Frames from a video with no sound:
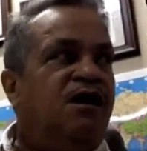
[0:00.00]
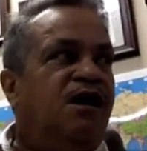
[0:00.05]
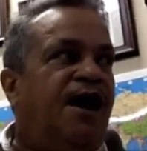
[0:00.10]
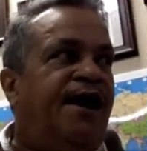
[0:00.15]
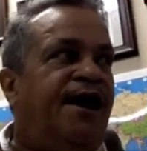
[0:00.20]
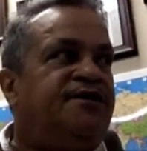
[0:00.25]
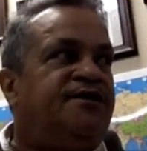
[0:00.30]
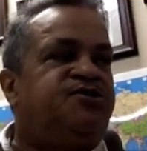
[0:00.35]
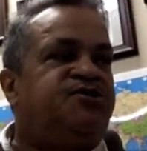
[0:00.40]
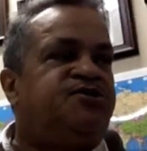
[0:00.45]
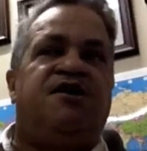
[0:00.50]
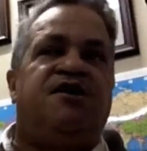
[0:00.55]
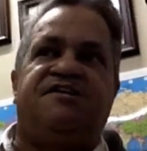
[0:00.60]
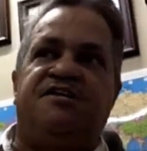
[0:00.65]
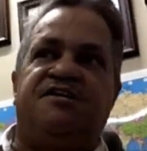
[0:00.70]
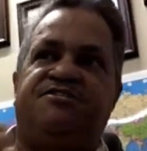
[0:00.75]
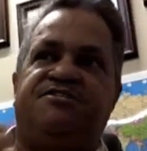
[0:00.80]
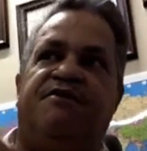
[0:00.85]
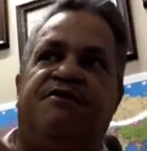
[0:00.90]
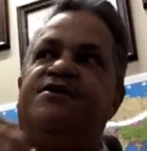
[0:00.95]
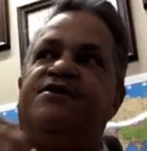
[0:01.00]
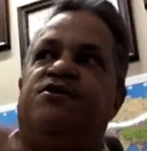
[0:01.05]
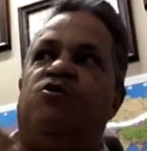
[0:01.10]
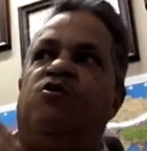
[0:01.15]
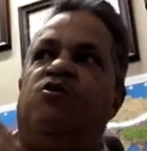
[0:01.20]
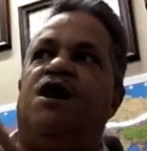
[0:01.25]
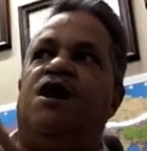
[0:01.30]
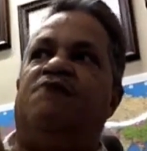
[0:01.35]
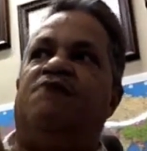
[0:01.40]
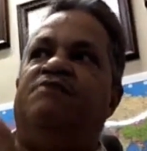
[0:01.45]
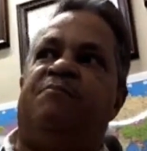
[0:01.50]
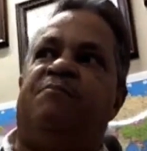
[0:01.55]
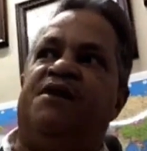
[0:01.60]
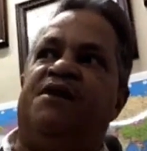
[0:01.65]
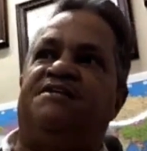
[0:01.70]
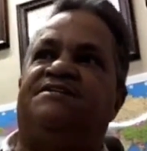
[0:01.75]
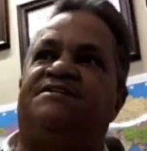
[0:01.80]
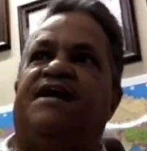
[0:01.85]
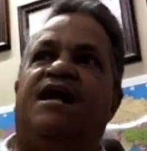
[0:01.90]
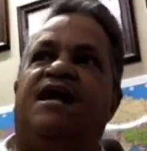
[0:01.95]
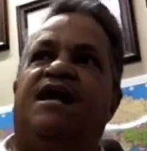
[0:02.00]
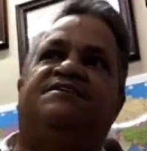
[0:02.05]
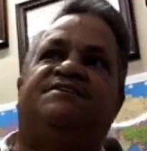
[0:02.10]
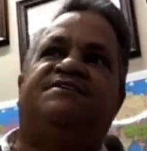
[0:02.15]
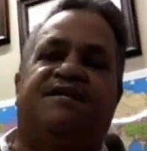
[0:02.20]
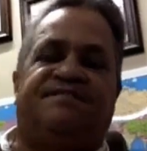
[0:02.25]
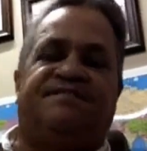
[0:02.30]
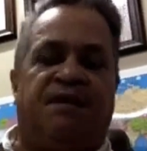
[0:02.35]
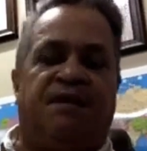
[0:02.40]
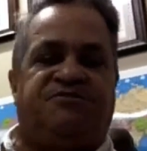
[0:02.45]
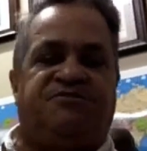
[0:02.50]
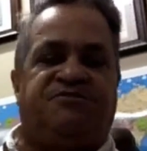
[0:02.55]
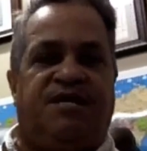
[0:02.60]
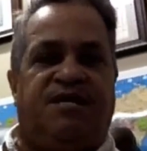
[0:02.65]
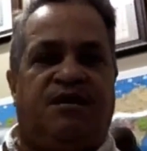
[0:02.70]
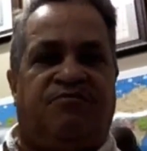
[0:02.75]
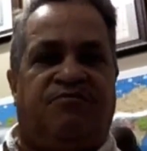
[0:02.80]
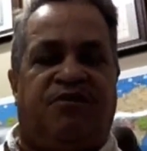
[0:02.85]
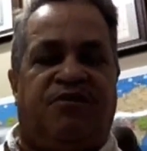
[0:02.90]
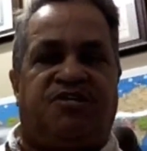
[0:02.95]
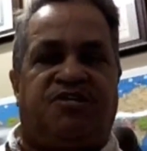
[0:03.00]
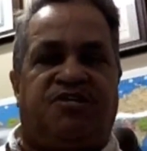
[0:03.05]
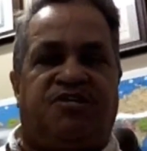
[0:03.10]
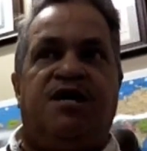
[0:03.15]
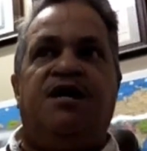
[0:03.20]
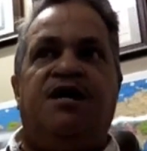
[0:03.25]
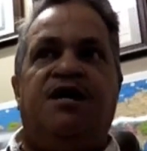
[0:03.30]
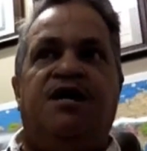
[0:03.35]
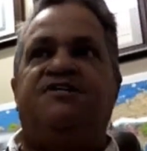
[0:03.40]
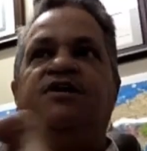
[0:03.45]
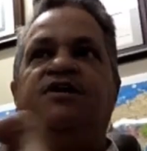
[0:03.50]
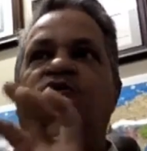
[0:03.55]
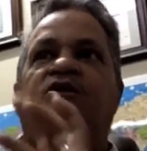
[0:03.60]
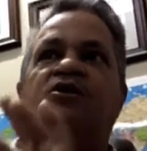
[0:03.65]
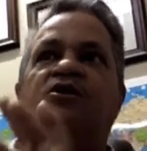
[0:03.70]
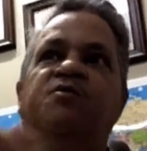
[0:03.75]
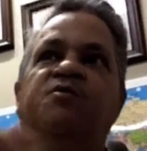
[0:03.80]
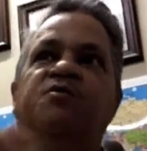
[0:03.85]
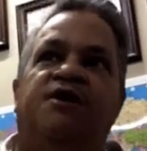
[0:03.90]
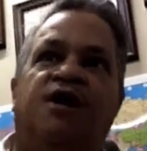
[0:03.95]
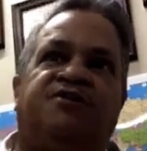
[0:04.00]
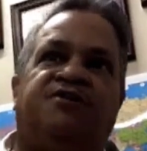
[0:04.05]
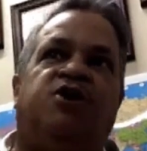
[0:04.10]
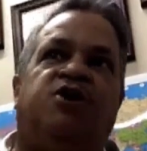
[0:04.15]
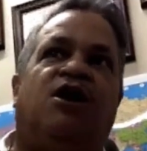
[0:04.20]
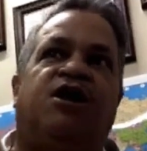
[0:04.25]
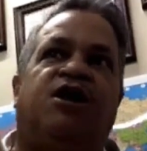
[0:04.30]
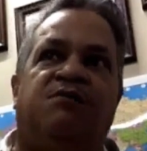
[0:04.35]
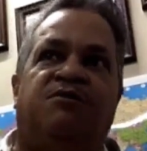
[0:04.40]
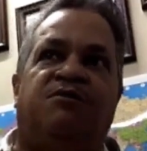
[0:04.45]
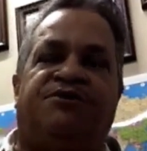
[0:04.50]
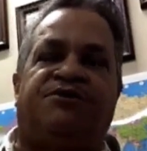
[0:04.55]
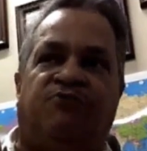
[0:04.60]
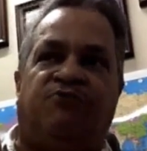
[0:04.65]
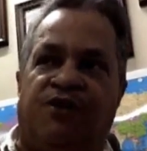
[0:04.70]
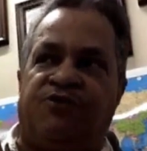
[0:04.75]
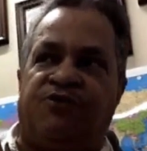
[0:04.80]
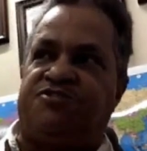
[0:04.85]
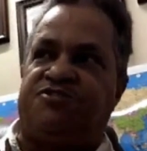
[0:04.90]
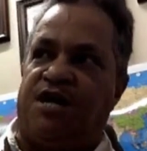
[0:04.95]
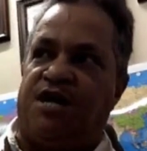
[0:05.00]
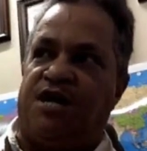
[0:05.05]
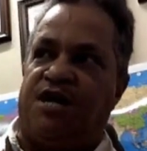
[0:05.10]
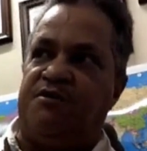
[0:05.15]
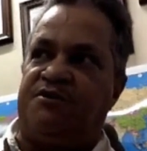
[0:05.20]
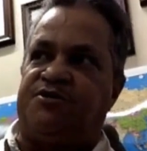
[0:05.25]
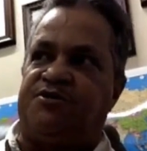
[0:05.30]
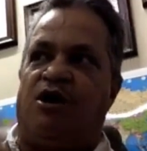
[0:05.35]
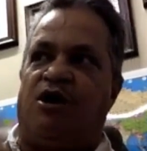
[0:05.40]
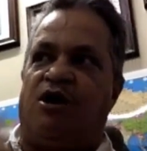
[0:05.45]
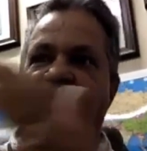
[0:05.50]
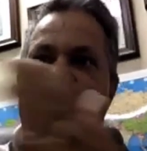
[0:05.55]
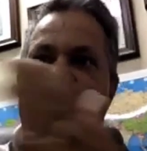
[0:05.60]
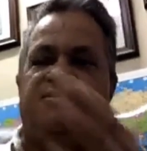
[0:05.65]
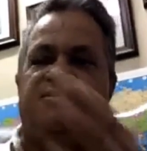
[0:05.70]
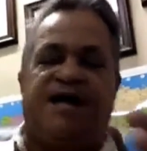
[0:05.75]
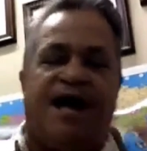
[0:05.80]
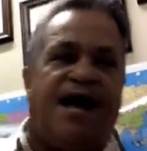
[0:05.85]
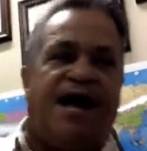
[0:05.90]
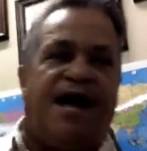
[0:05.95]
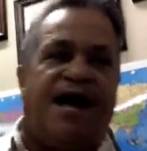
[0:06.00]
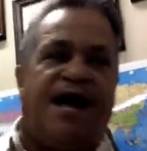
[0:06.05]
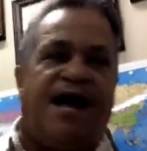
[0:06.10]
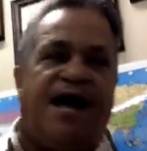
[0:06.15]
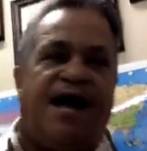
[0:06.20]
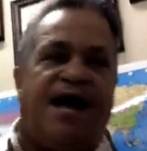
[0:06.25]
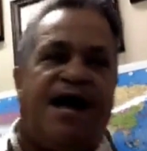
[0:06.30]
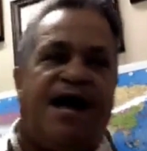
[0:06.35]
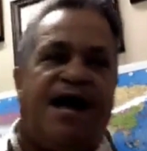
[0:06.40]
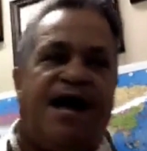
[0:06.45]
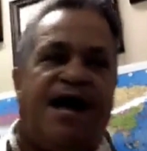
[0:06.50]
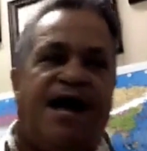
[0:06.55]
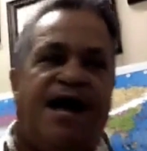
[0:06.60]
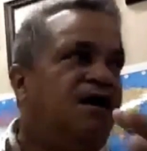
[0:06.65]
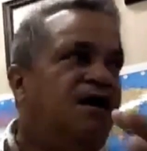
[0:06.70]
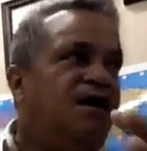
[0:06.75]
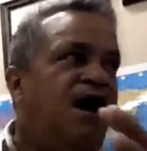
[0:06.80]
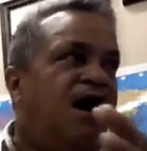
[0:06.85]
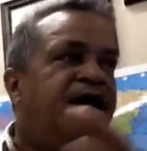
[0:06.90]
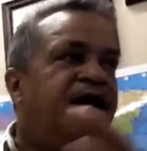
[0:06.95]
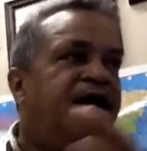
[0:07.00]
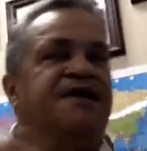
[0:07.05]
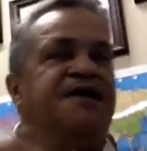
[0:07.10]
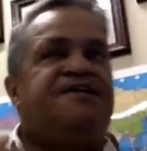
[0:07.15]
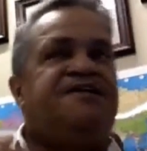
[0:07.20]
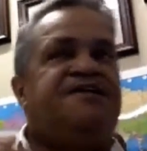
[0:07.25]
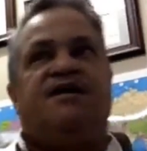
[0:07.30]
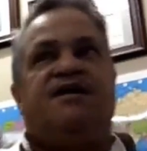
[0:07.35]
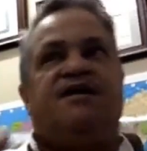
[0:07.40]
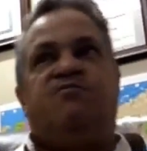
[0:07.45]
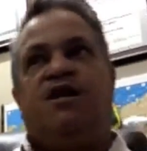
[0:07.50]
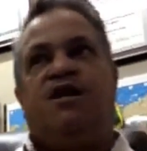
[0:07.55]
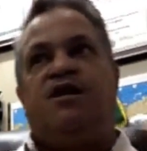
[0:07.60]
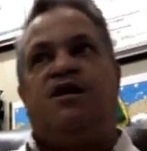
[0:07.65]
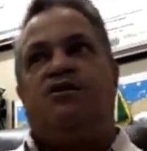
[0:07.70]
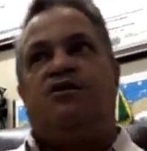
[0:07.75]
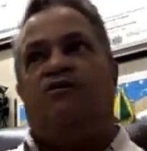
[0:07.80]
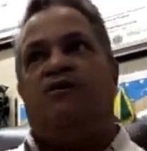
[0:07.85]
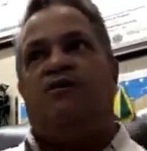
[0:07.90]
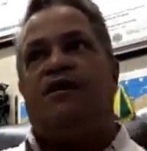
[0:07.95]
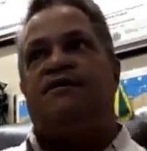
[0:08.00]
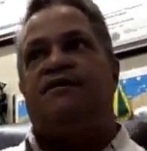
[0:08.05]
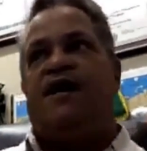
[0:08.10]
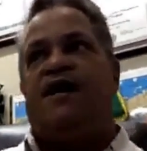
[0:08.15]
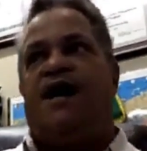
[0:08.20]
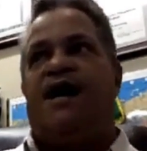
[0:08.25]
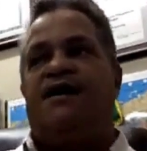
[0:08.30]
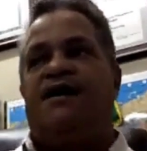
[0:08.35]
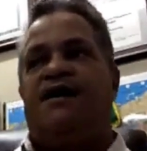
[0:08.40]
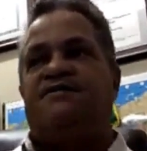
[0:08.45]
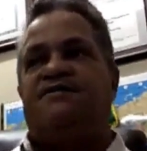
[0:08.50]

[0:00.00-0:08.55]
And so they said, Gerry, go every place else except Jane and Finch. They said, no, we're not talking about Toronto, Gerry, we're talking about Guyana. And I said, well, you know, in Guyana it's the